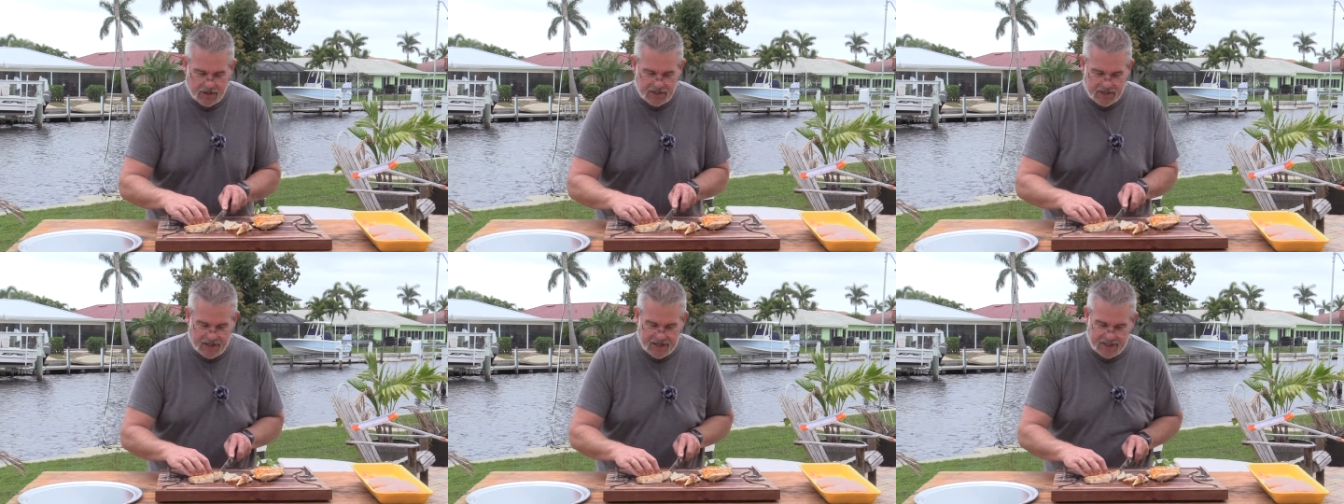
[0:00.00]

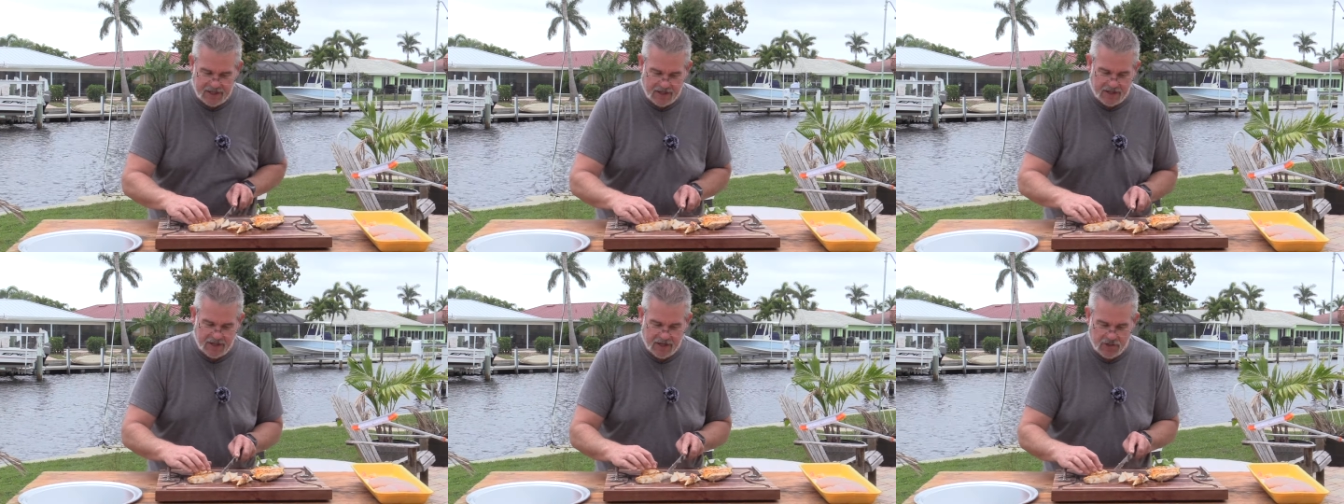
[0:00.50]
start slicing
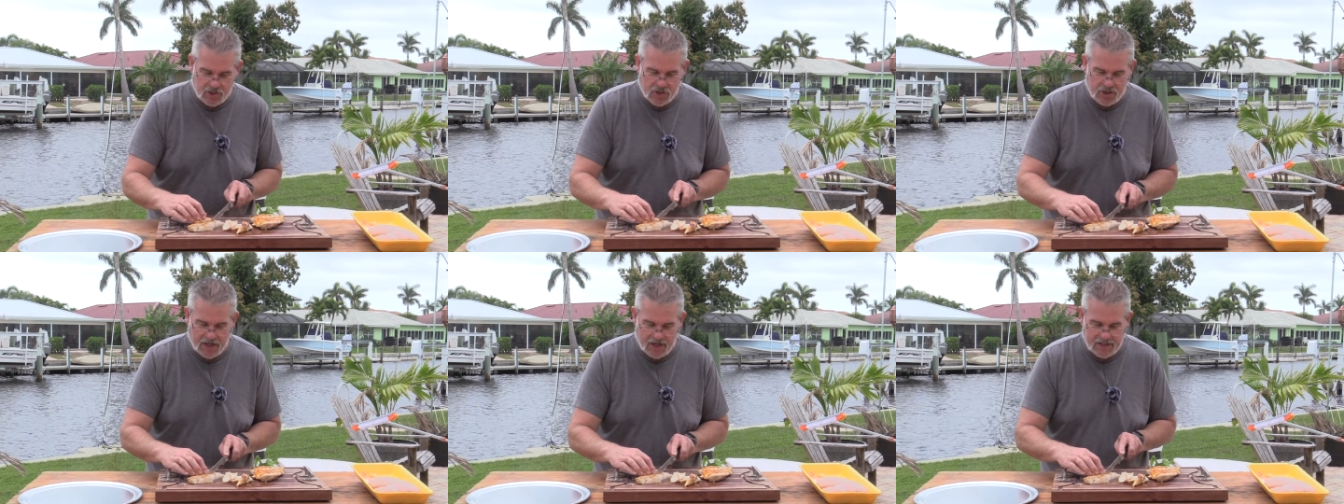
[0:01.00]
this
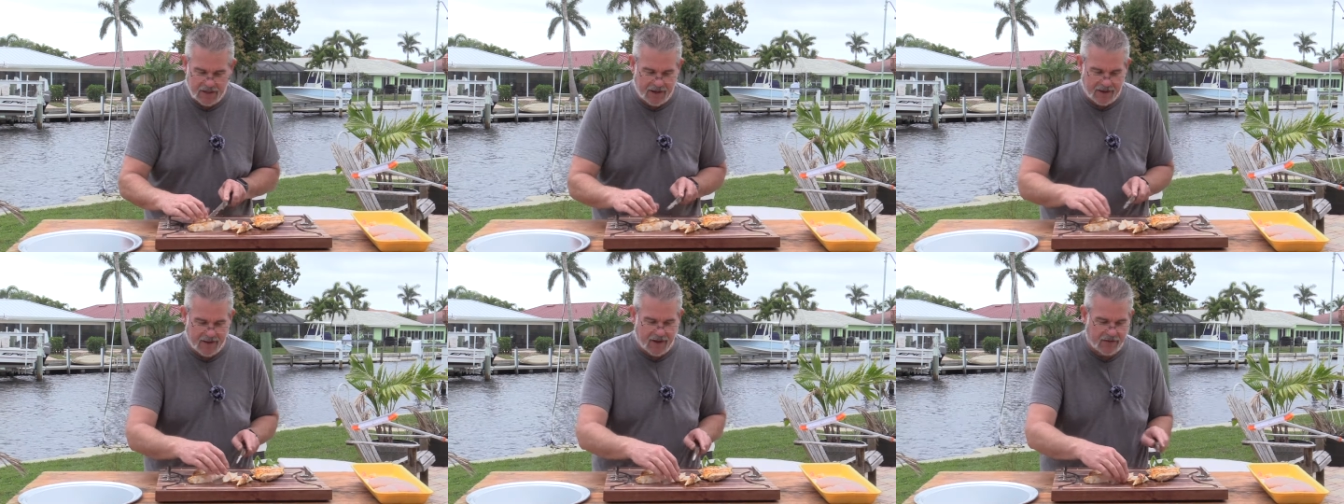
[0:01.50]
just
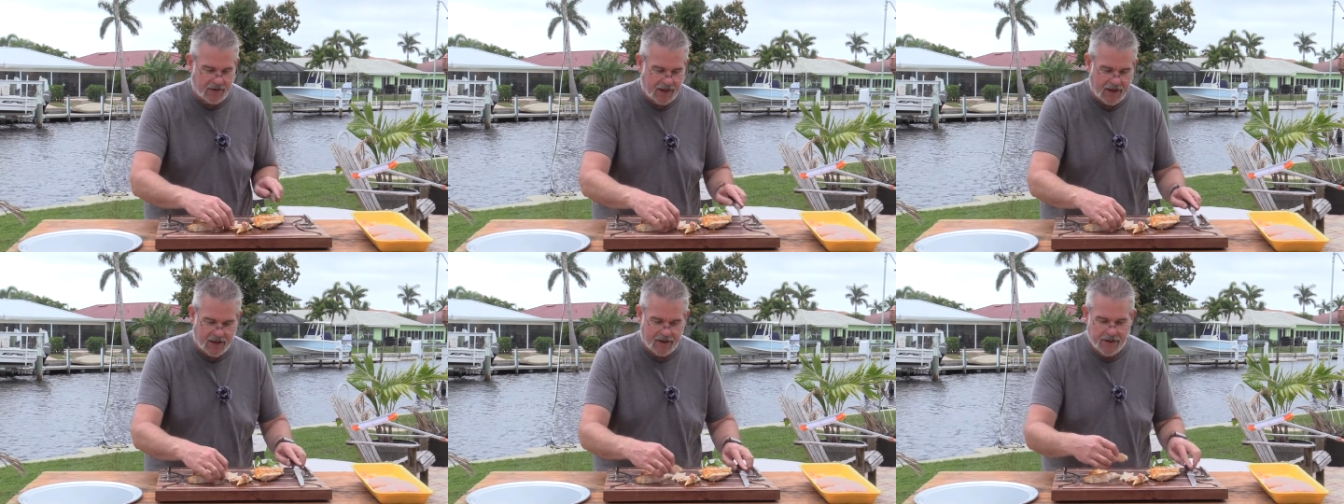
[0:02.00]
like this. And
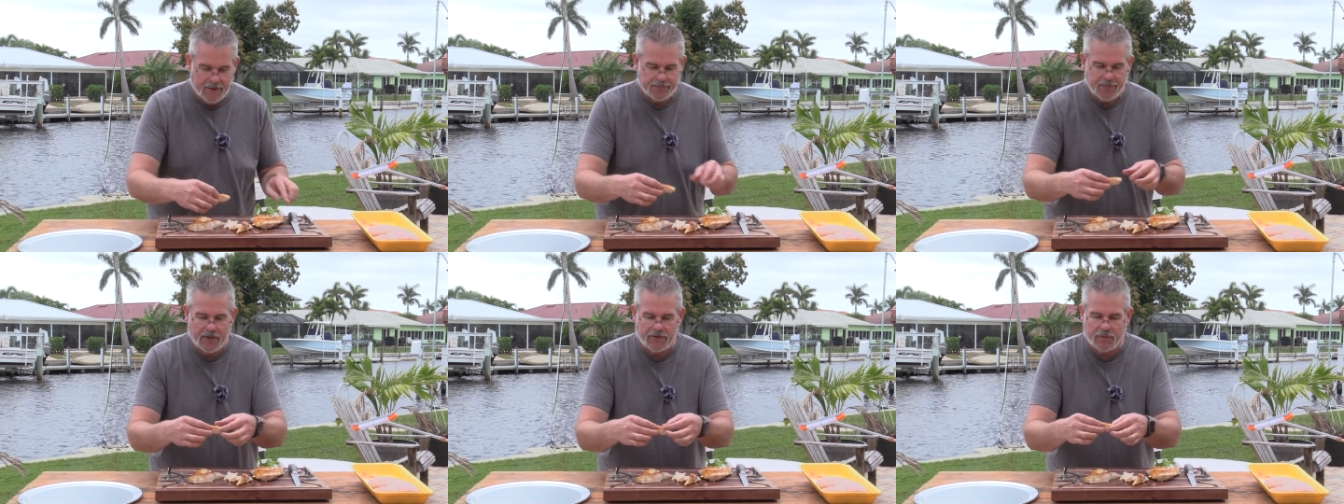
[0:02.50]
again,
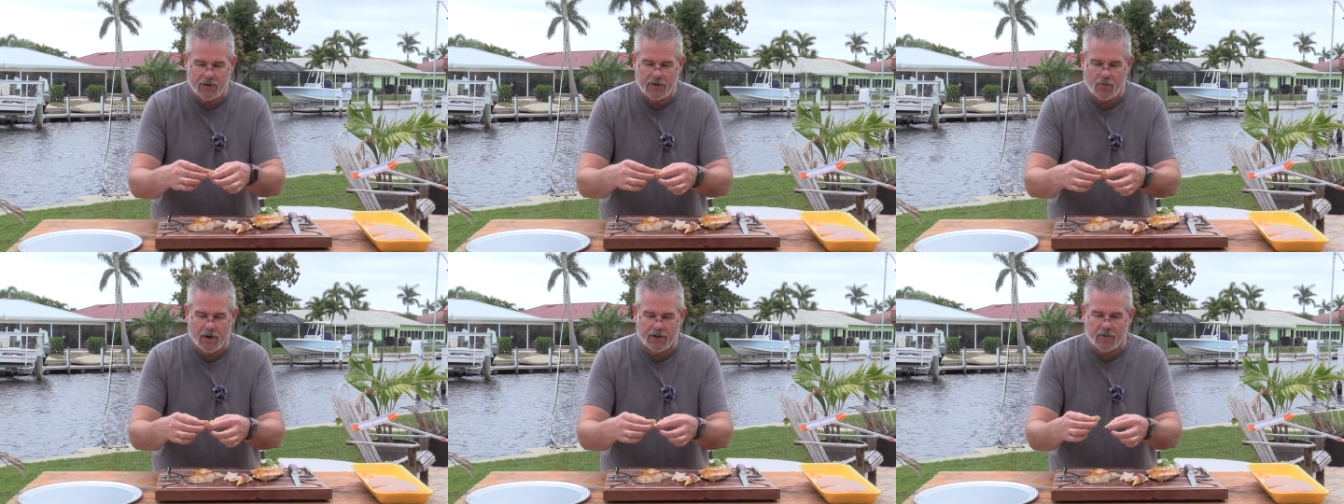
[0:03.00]
this is what
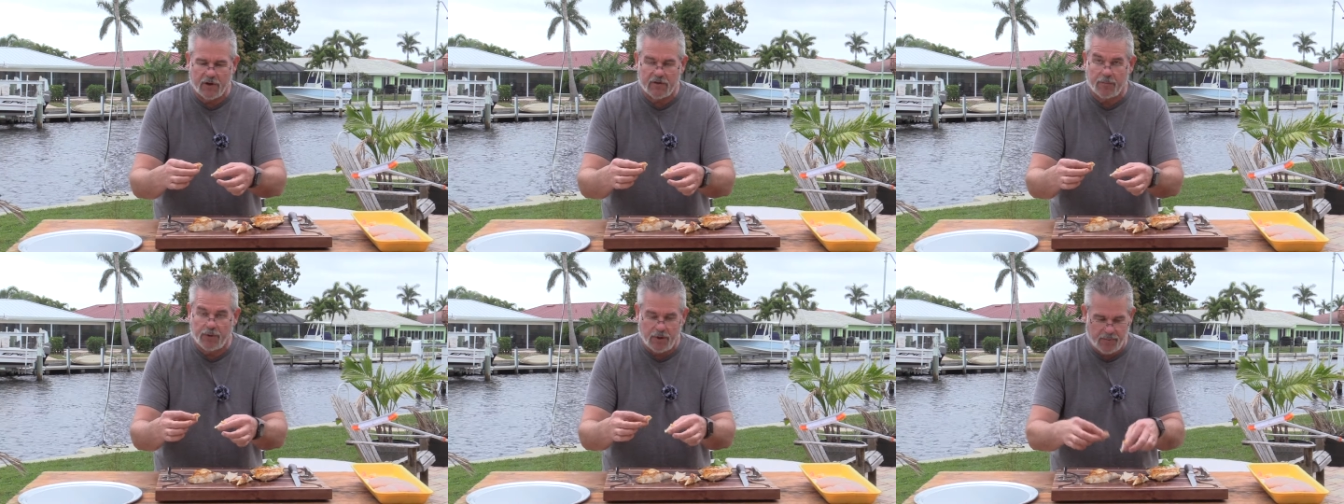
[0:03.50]
you want. You want
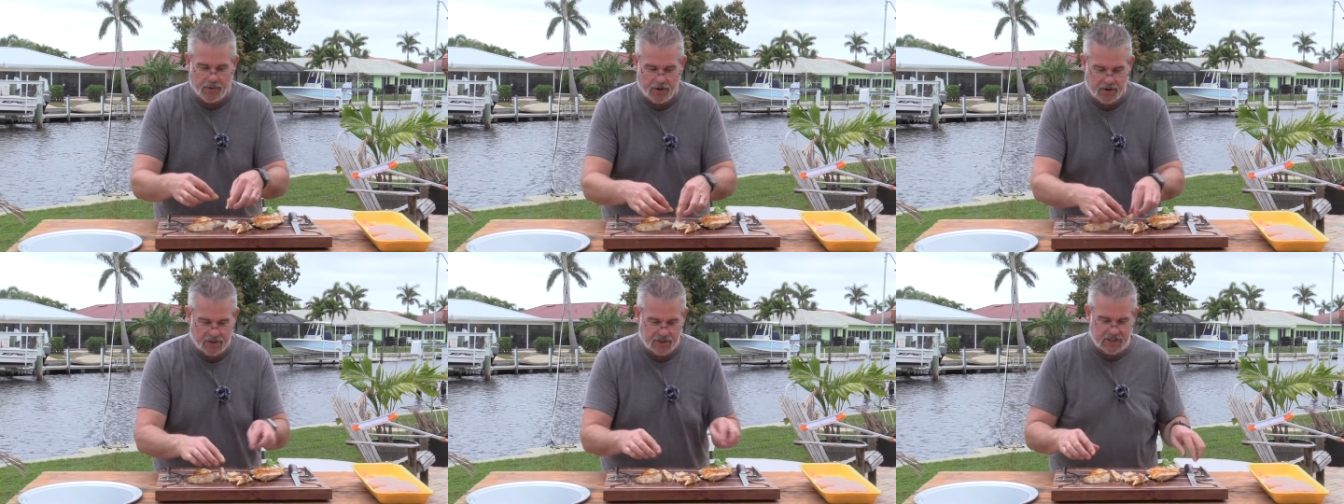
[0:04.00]
it to pull
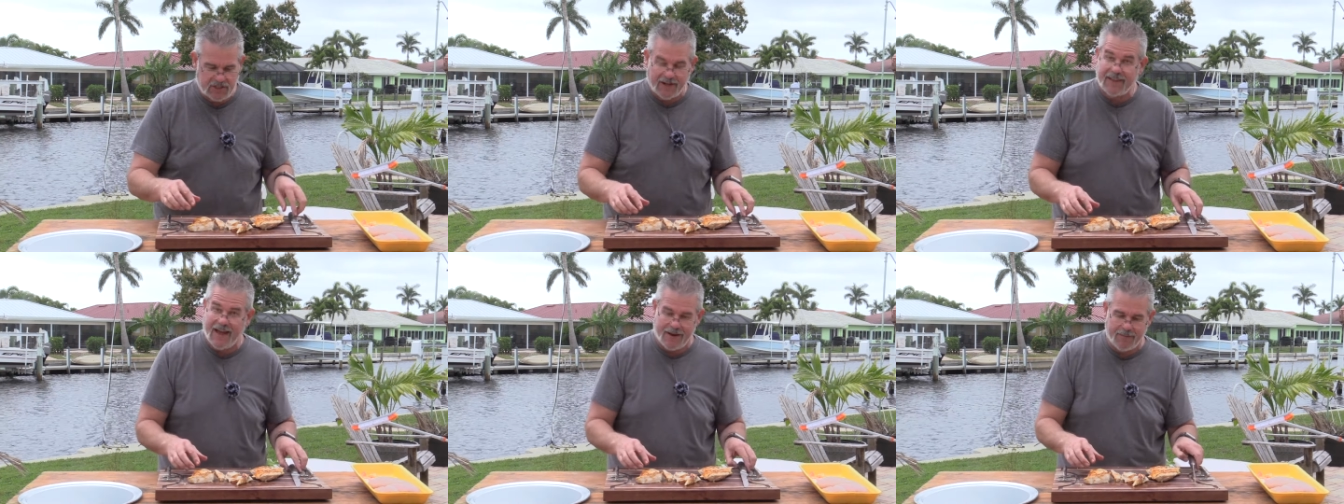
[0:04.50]
apart just
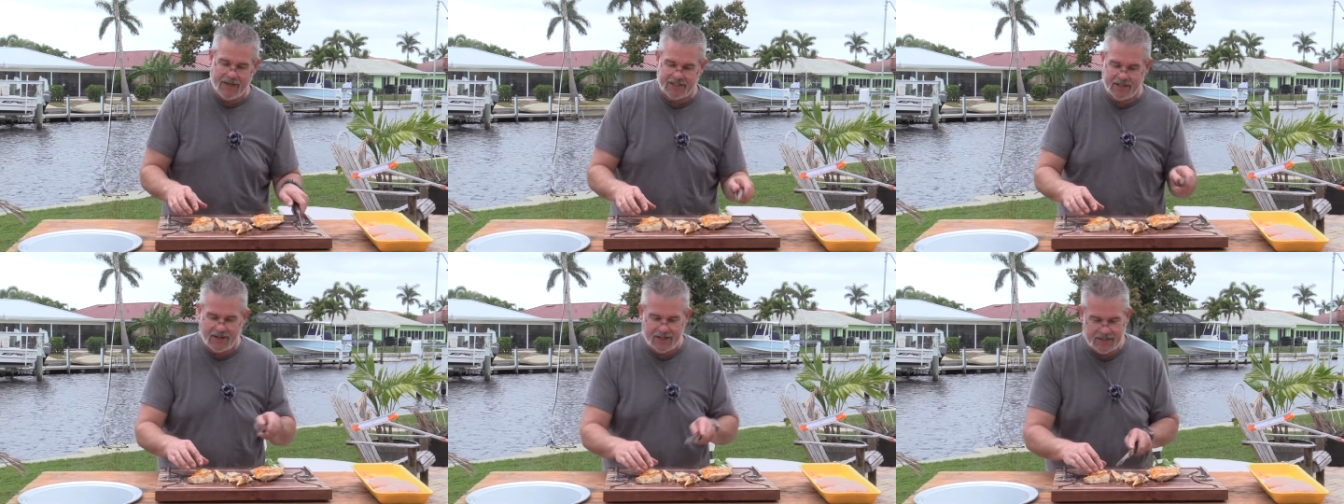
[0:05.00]
like that. It
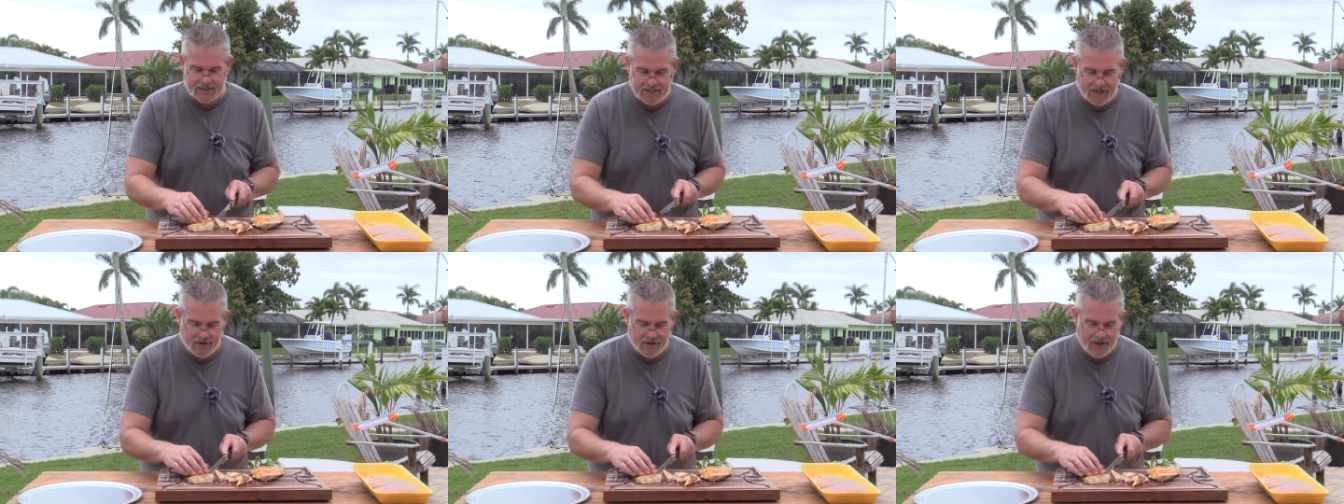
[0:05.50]
makes it nice and
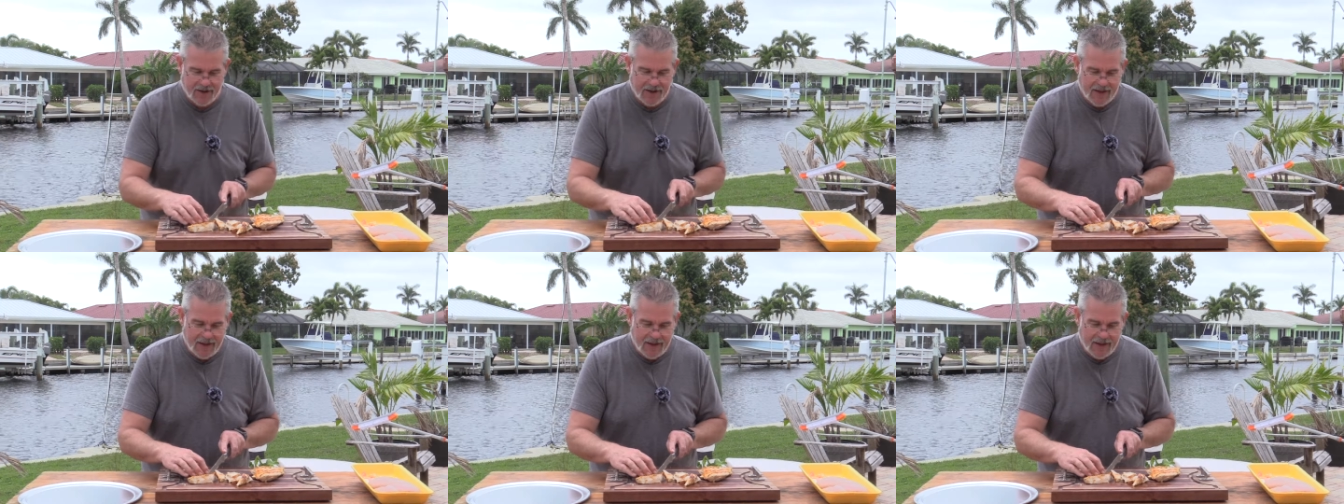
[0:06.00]
tender.